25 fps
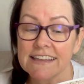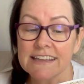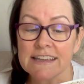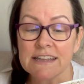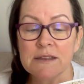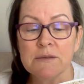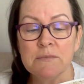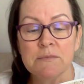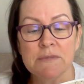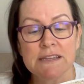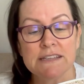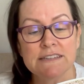
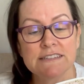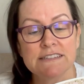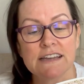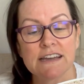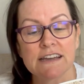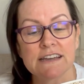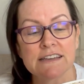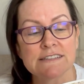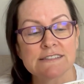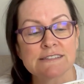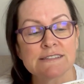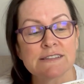enemy
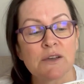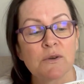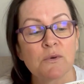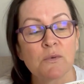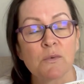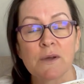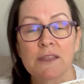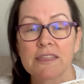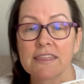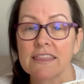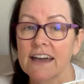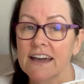does
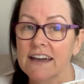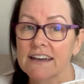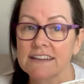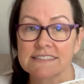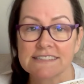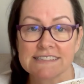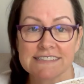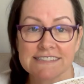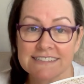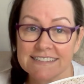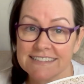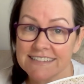with
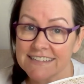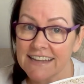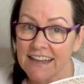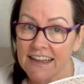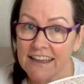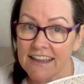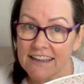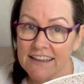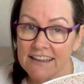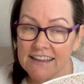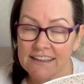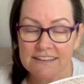us
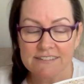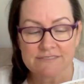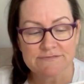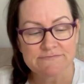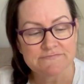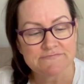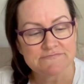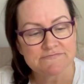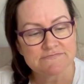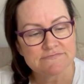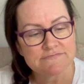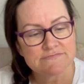today.
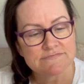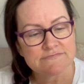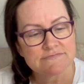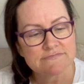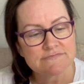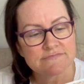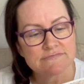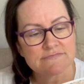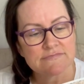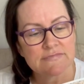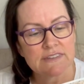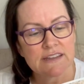
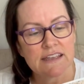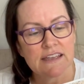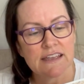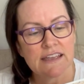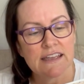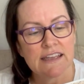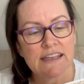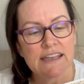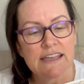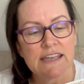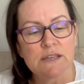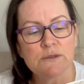
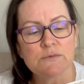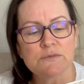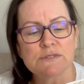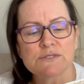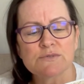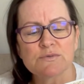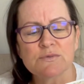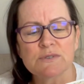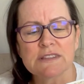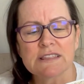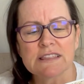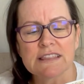He was
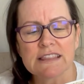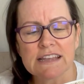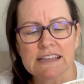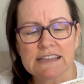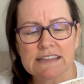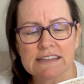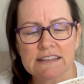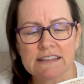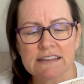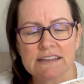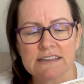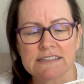
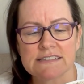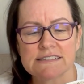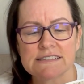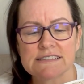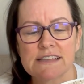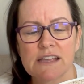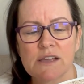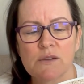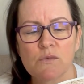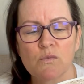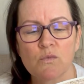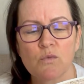relentless
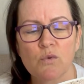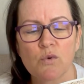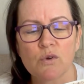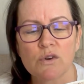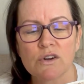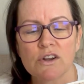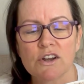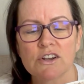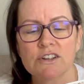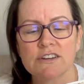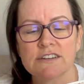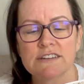and wore
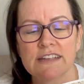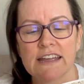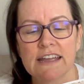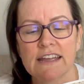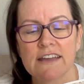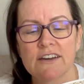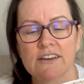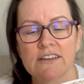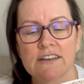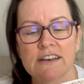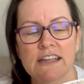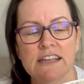her
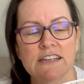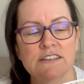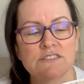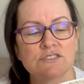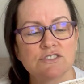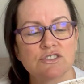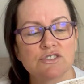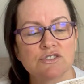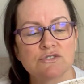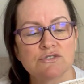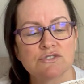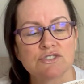down
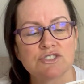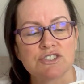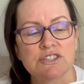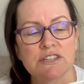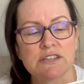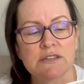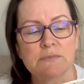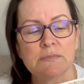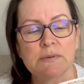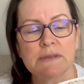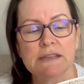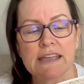until
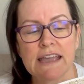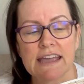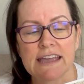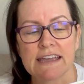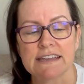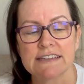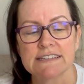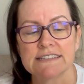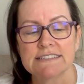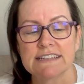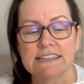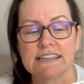she
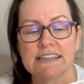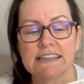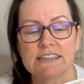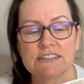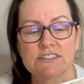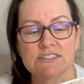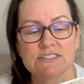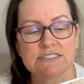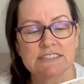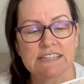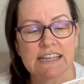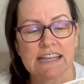began to
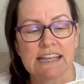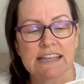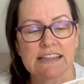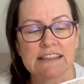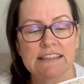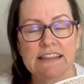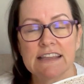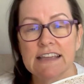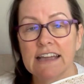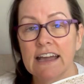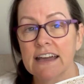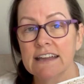entertain
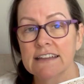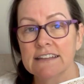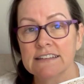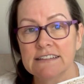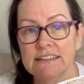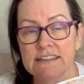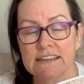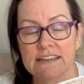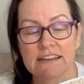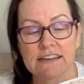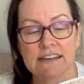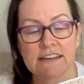the
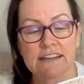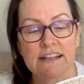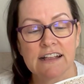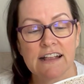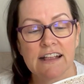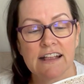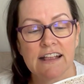idea